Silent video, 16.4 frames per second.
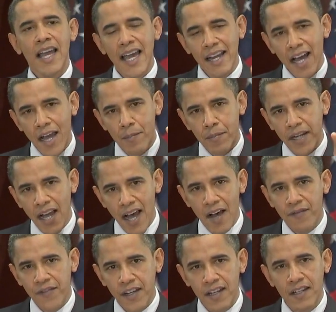and I am
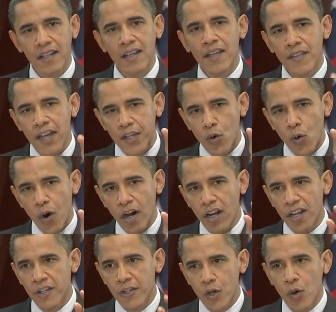confident that you are
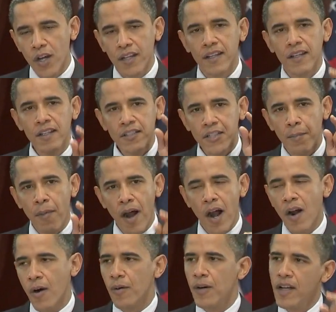going to do it
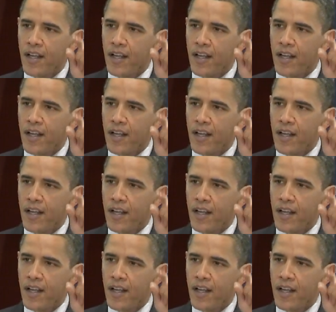tomorrow.